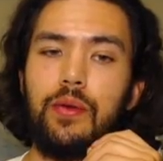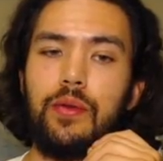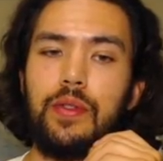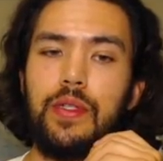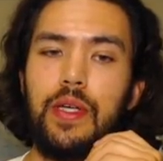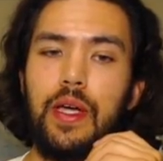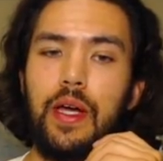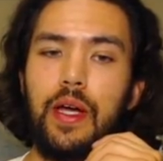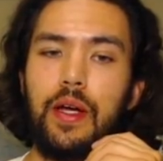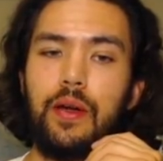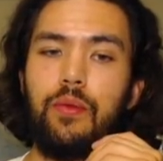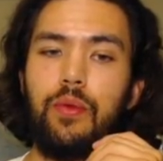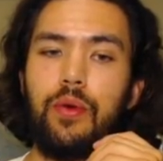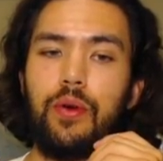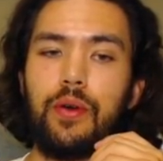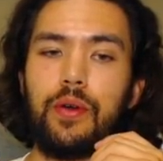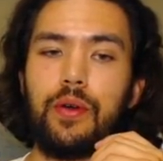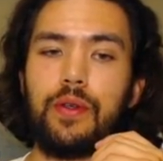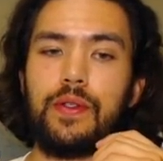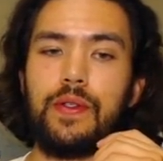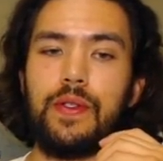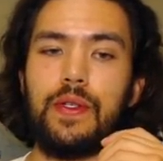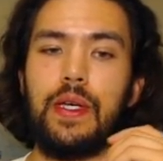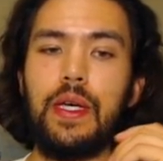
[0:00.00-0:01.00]
deck
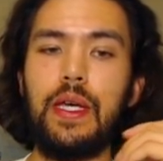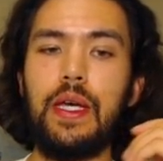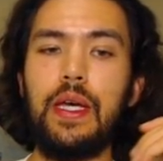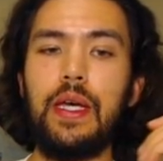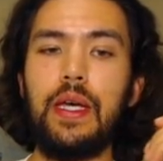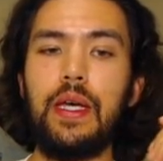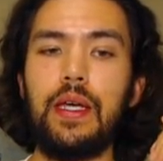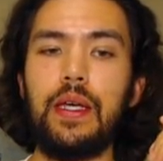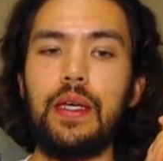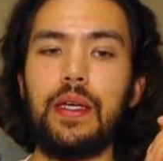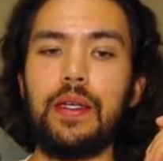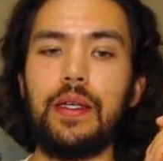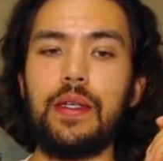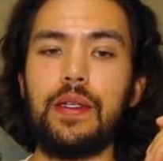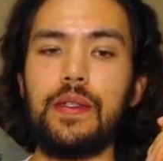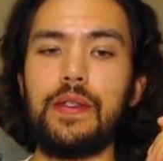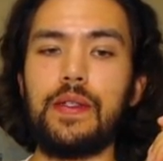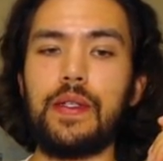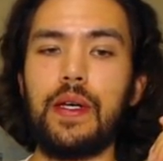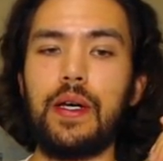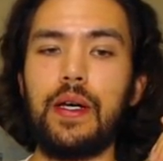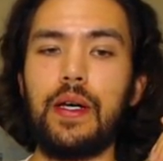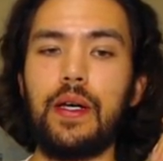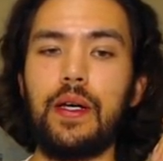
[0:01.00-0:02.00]
works
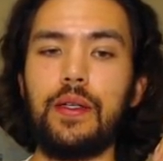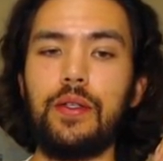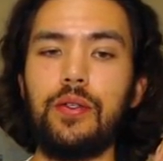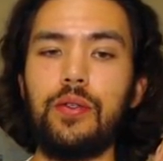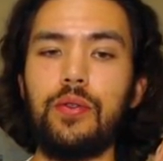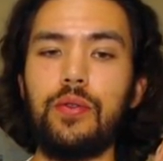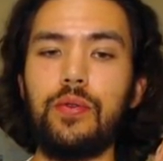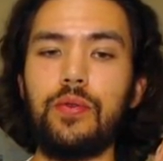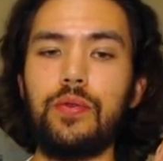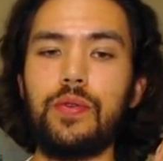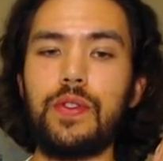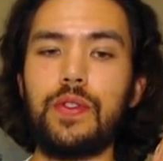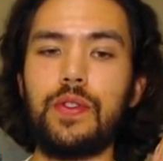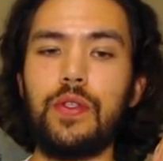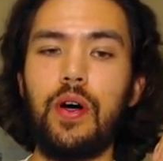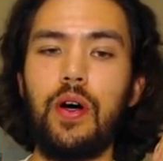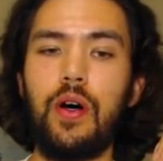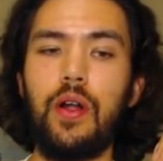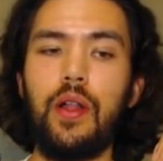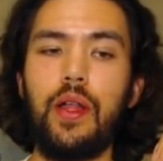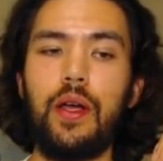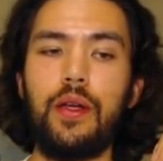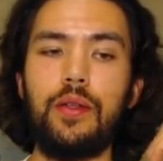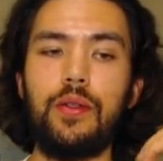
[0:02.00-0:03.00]
is you
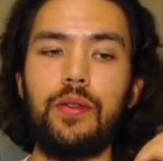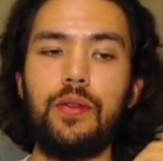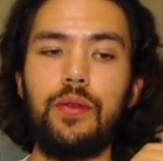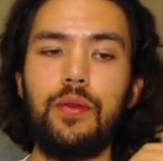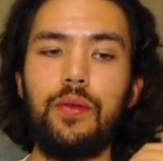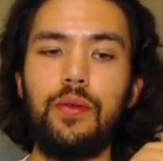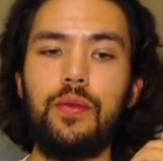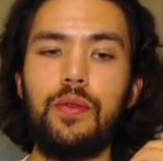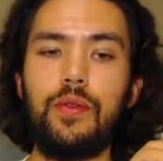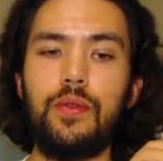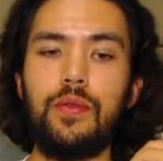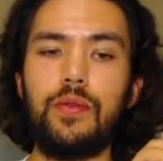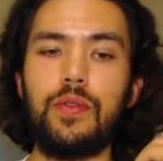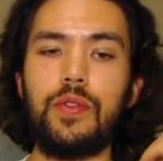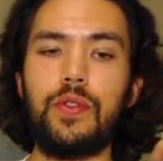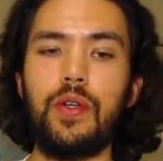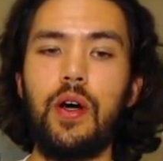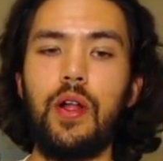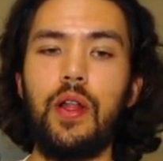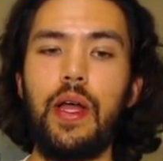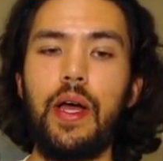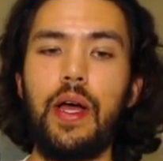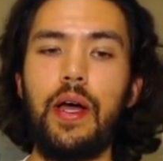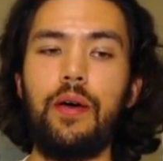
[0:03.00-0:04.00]
stall
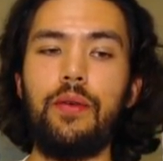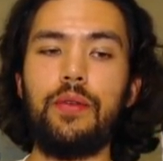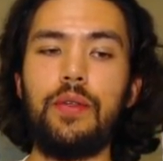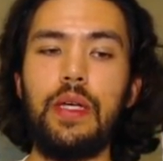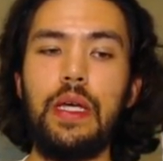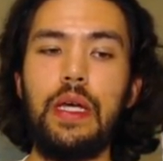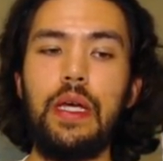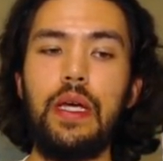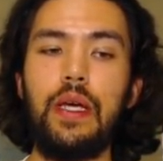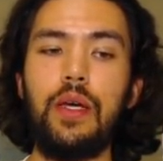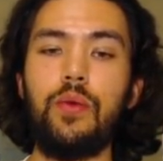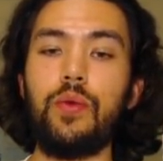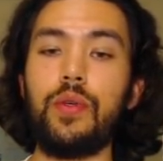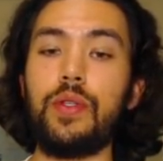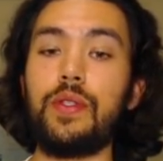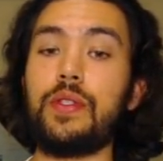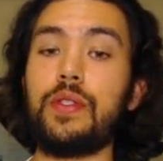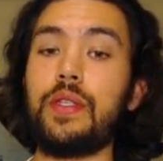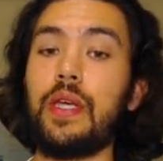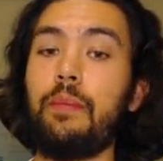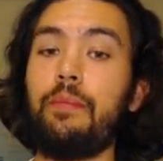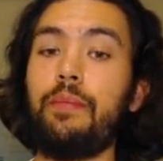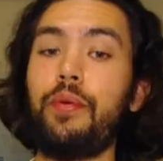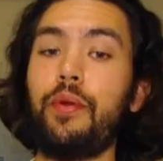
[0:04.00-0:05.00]
out with
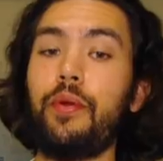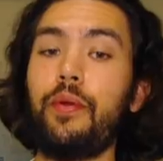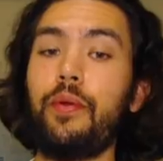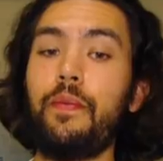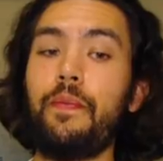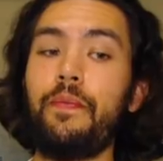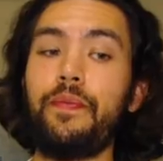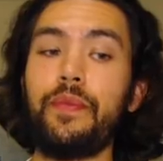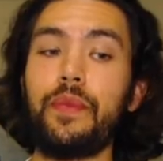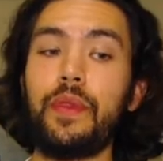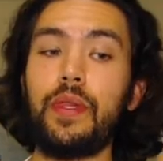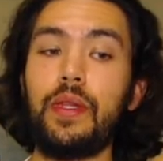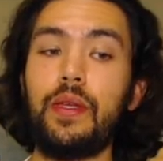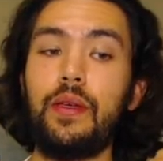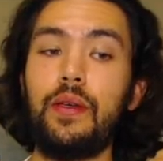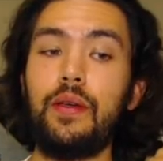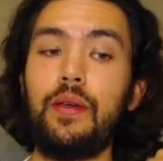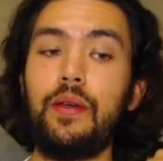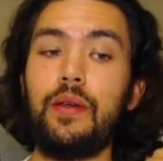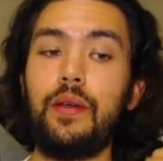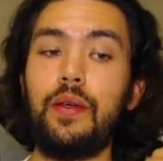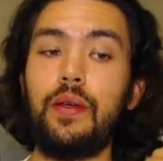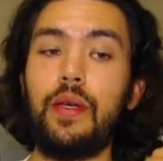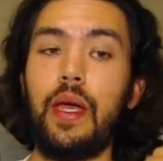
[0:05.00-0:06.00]
Temple
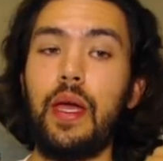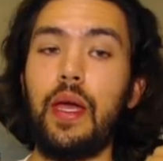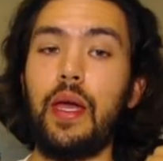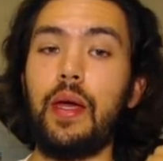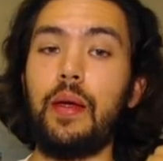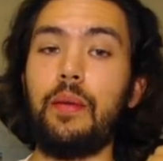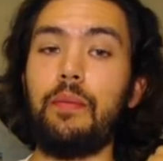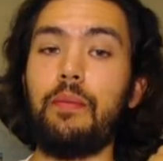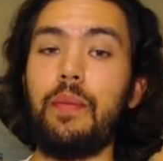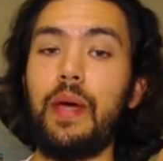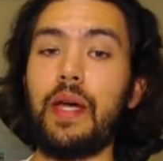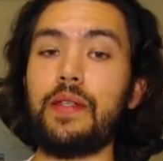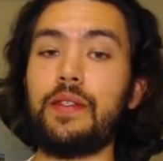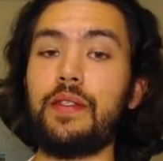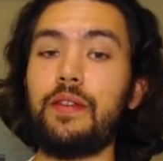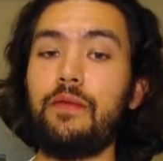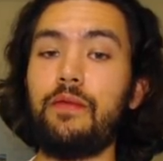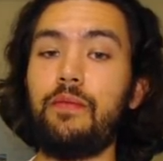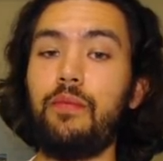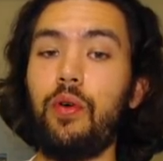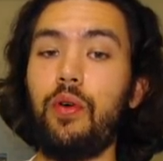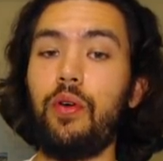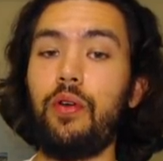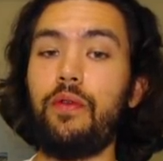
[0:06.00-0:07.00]
and
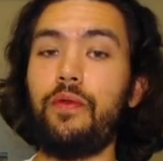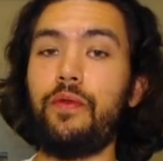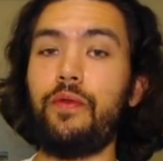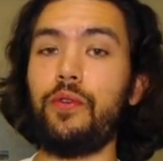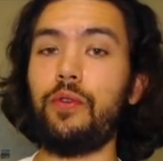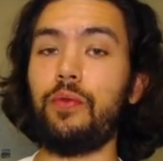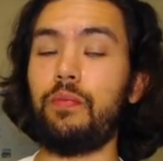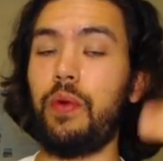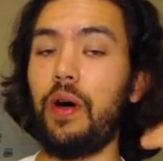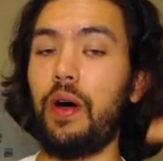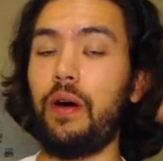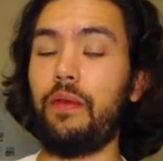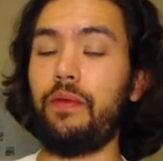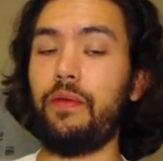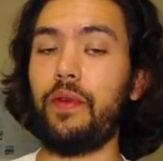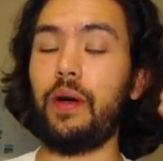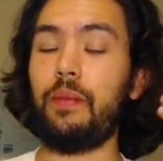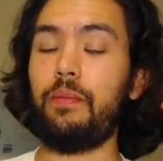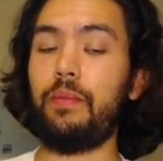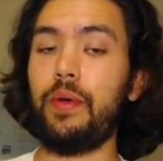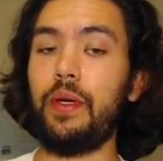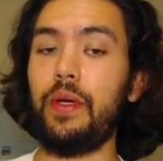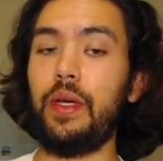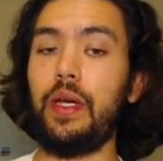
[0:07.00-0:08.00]
Massive Morph. You buff
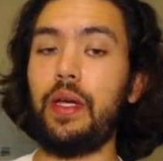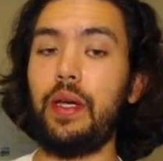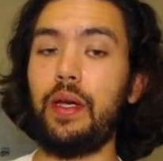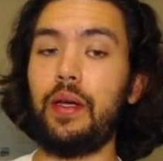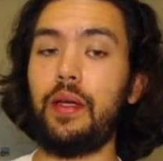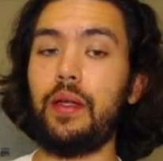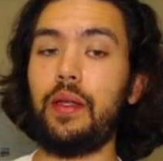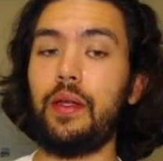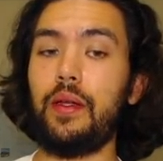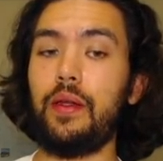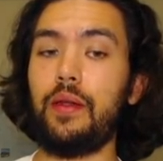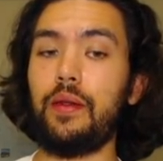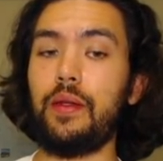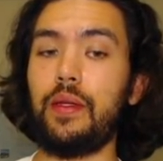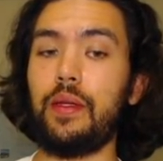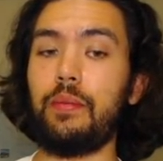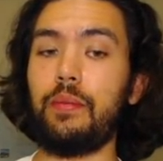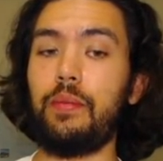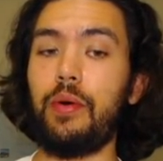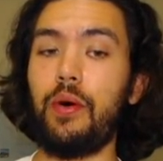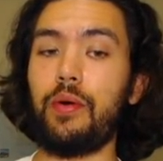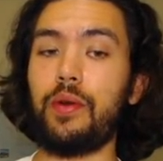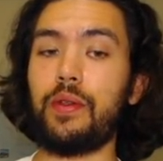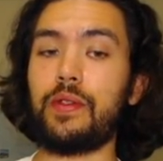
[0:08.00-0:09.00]
up
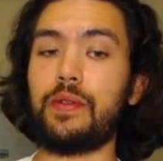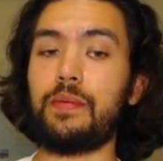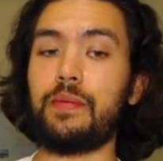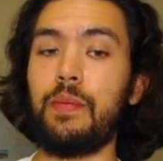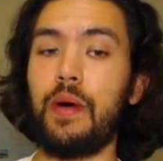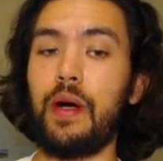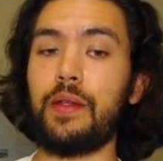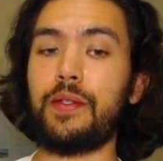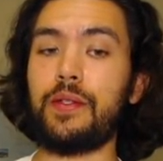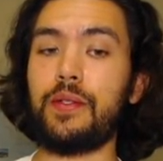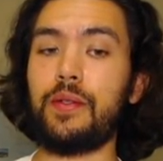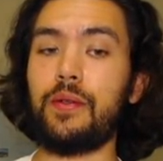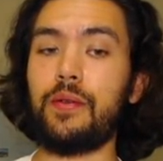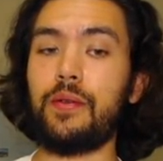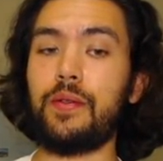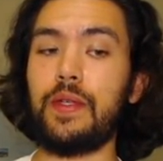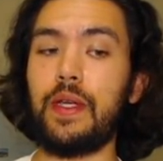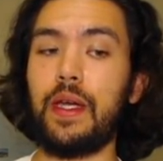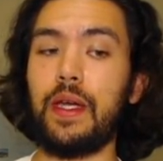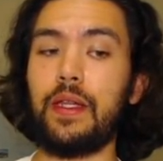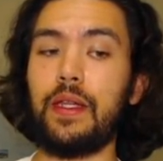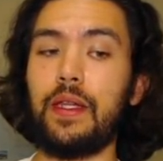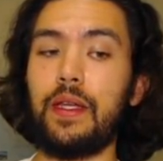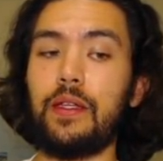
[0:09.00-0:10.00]
the opponent's
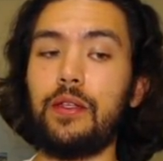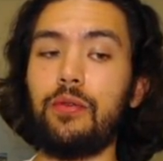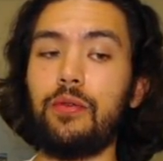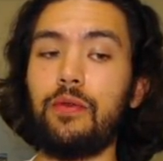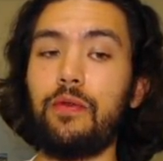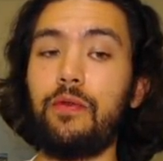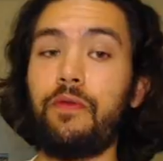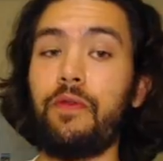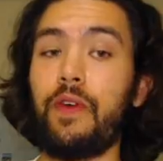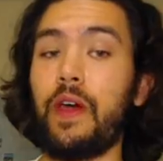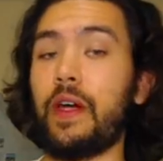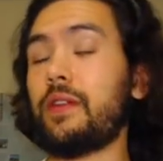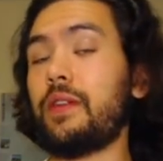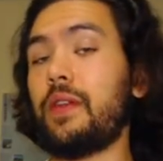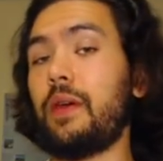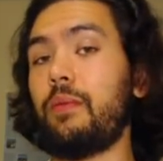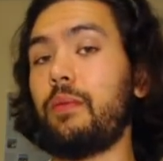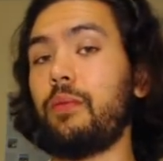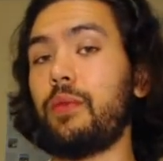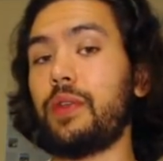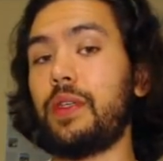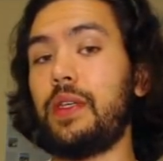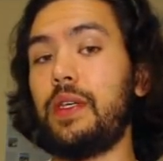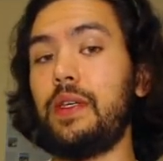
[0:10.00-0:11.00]
monsters, and then you infect
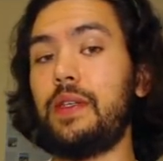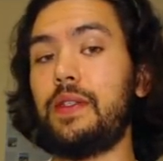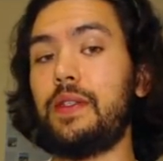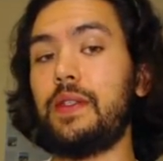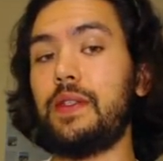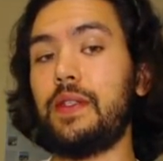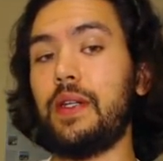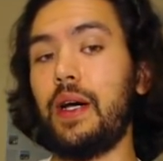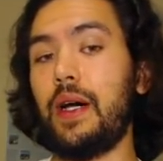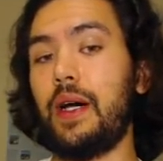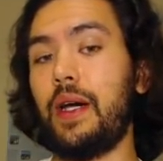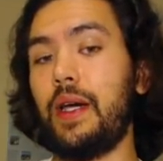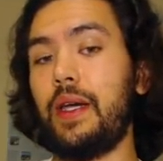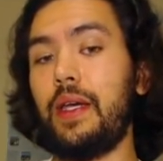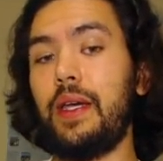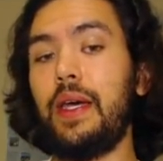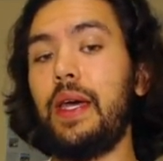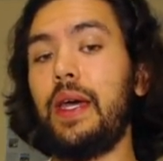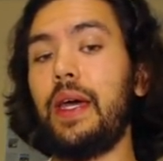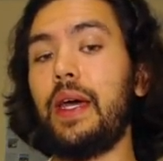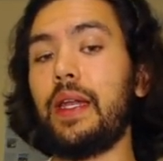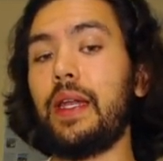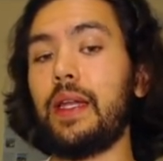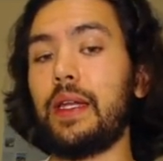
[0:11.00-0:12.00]
them with Kiseitai,
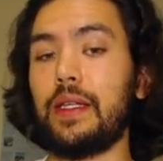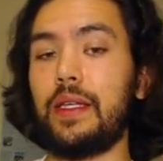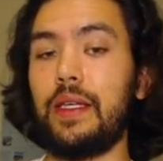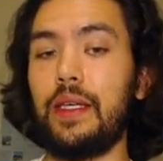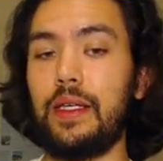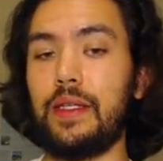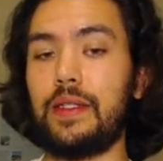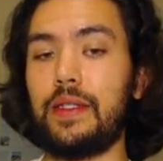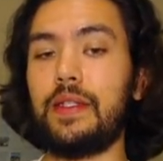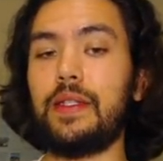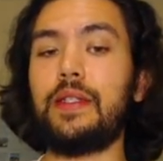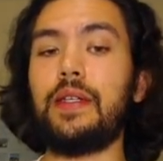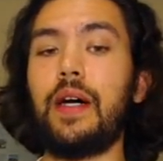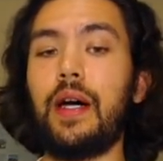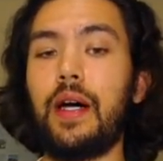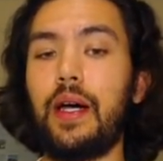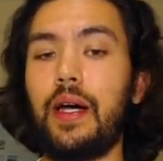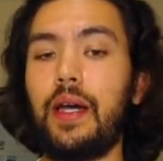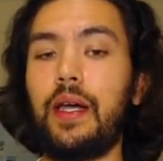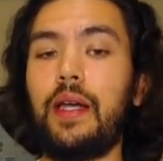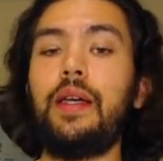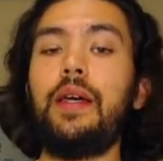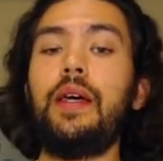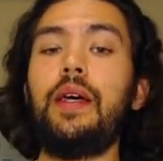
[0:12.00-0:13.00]
and then
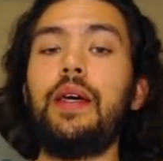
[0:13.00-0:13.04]
Kiseitai